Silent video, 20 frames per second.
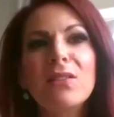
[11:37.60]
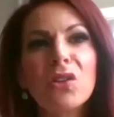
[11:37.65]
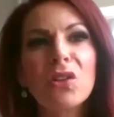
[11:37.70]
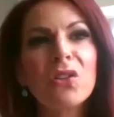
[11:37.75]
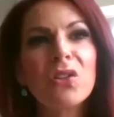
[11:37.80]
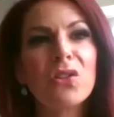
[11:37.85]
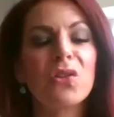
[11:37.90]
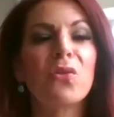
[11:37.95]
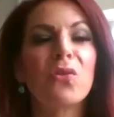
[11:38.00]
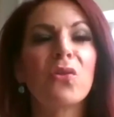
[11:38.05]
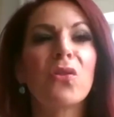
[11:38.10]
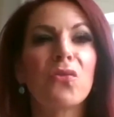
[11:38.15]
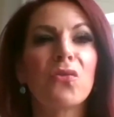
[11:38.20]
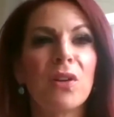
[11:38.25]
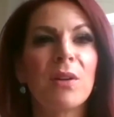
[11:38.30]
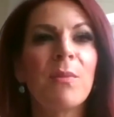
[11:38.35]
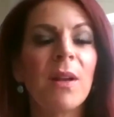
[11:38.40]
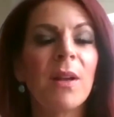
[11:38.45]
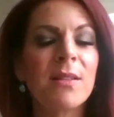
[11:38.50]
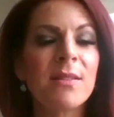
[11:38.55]
going to do
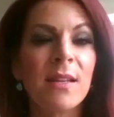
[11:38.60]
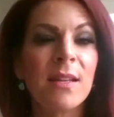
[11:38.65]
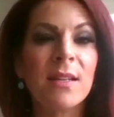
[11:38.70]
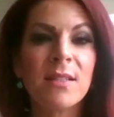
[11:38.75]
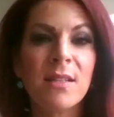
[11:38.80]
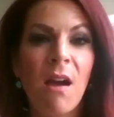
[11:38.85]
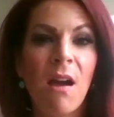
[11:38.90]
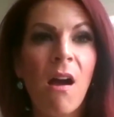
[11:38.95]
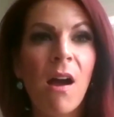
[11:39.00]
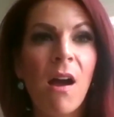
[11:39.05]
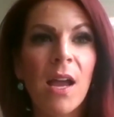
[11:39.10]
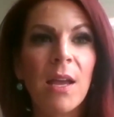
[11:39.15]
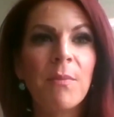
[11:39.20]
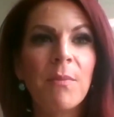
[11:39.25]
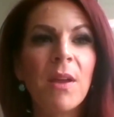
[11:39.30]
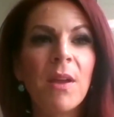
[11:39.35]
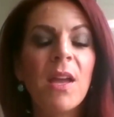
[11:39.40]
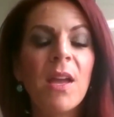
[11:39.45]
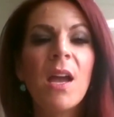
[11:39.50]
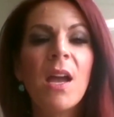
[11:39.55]
3 months at a
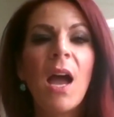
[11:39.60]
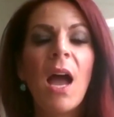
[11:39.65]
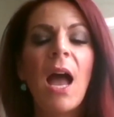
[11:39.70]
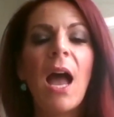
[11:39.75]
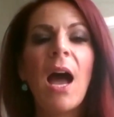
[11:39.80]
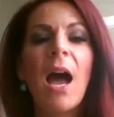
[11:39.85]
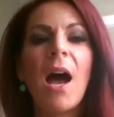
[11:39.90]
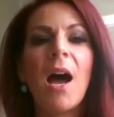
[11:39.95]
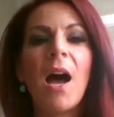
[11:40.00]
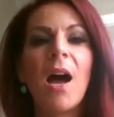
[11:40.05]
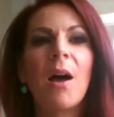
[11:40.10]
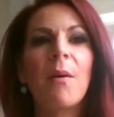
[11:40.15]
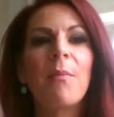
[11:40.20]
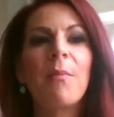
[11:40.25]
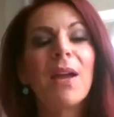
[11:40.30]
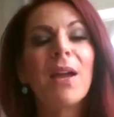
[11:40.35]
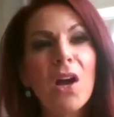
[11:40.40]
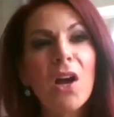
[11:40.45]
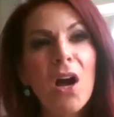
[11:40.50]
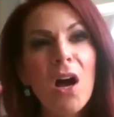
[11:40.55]
time,
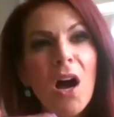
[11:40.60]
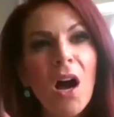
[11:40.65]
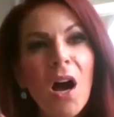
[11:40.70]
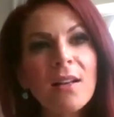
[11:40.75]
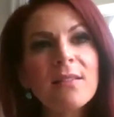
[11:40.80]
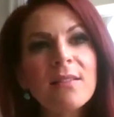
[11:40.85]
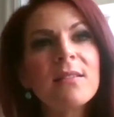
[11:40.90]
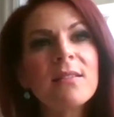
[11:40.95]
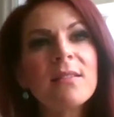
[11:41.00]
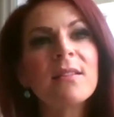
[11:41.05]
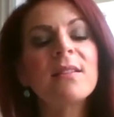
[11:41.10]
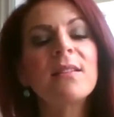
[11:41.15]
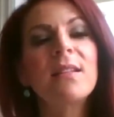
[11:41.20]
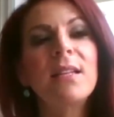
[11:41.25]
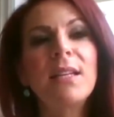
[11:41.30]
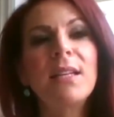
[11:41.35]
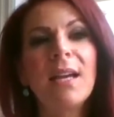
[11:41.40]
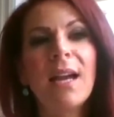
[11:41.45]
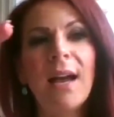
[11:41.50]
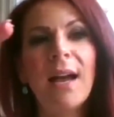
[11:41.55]
and
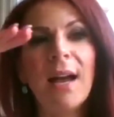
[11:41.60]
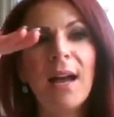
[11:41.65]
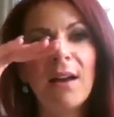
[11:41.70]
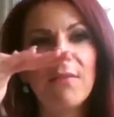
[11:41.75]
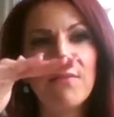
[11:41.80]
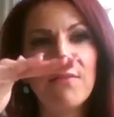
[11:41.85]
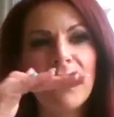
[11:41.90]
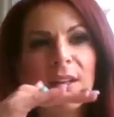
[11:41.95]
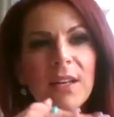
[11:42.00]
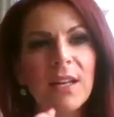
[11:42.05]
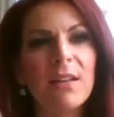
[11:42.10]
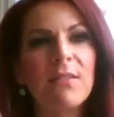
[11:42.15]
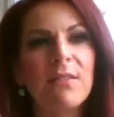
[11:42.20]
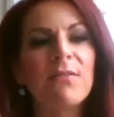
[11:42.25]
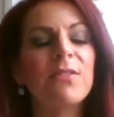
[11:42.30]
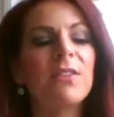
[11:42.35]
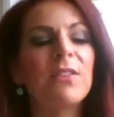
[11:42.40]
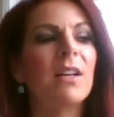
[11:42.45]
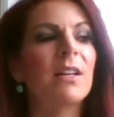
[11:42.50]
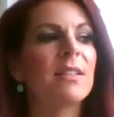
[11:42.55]
constantly have an
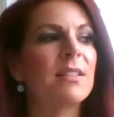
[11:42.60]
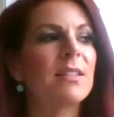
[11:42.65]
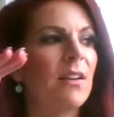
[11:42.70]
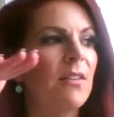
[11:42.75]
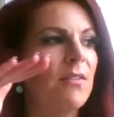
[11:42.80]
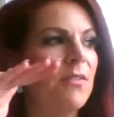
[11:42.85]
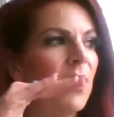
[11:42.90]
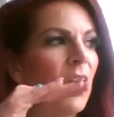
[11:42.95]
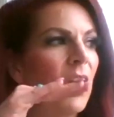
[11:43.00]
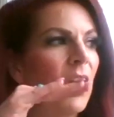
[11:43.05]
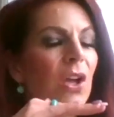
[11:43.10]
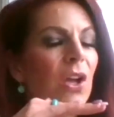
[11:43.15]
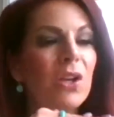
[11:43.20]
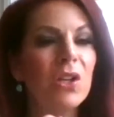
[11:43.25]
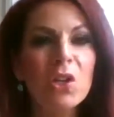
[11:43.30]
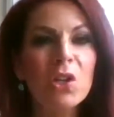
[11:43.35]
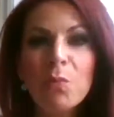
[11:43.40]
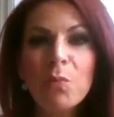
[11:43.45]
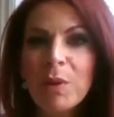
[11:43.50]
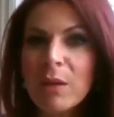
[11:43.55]
influx of
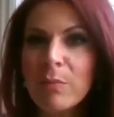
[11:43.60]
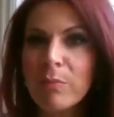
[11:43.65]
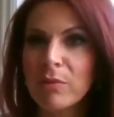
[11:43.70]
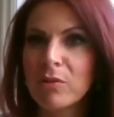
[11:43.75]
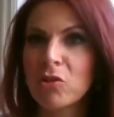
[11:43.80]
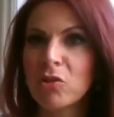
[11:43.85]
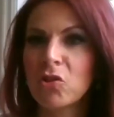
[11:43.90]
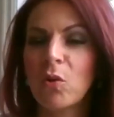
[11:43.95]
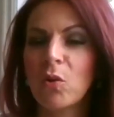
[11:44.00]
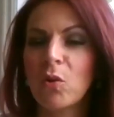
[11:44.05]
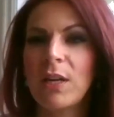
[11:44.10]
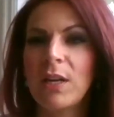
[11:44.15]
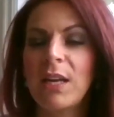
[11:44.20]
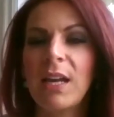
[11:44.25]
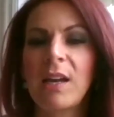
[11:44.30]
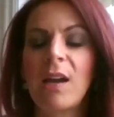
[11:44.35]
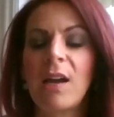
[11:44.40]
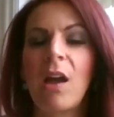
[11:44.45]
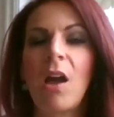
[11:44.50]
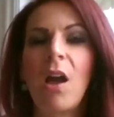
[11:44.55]
new people
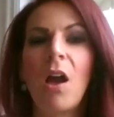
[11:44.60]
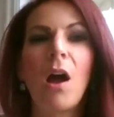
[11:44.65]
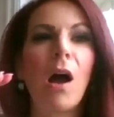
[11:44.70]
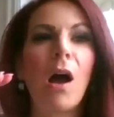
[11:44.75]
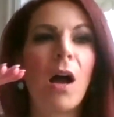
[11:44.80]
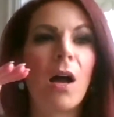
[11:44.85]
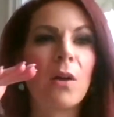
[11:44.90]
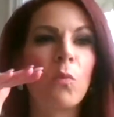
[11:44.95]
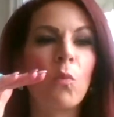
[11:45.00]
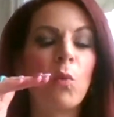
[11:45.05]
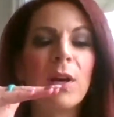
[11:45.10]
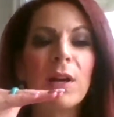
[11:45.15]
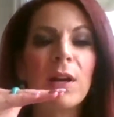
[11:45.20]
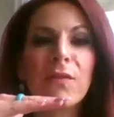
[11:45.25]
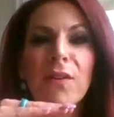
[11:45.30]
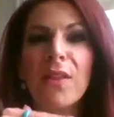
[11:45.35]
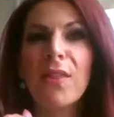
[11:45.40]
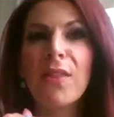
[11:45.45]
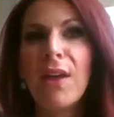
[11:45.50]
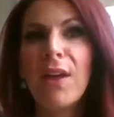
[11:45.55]
joining on
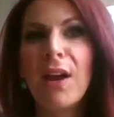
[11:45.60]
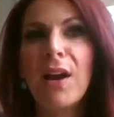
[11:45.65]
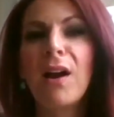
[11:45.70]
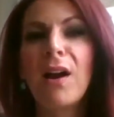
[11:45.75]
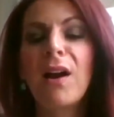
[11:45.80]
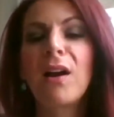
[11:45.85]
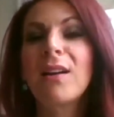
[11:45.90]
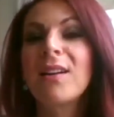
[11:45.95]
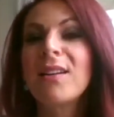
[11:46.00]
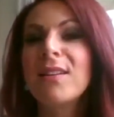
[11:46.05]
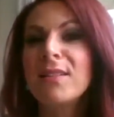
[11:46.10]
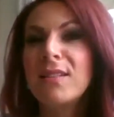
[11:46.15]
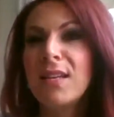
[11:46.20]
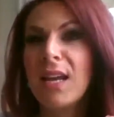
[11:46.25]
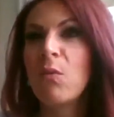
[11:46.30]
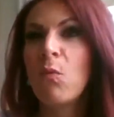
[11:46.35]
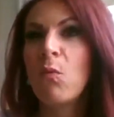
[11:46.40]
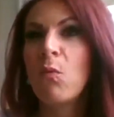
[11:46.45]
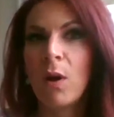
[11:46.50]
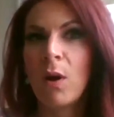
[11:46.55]
whatever their day
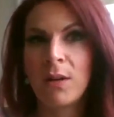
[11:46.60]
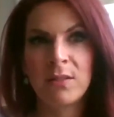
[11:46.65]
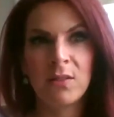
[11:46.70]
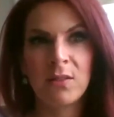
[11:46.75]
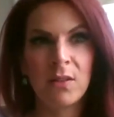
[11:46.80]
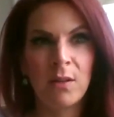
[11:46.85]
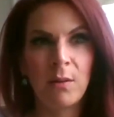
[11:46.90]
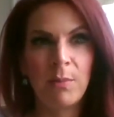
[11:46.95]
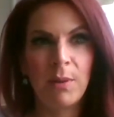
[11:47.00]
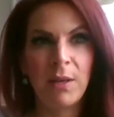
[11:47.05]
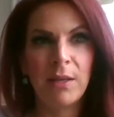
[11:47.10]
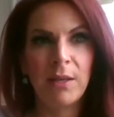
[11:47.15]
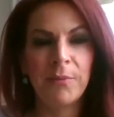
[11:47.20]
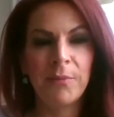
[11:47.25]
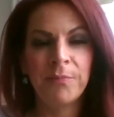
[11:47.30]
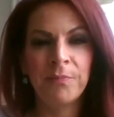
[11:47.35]
1 is going to be,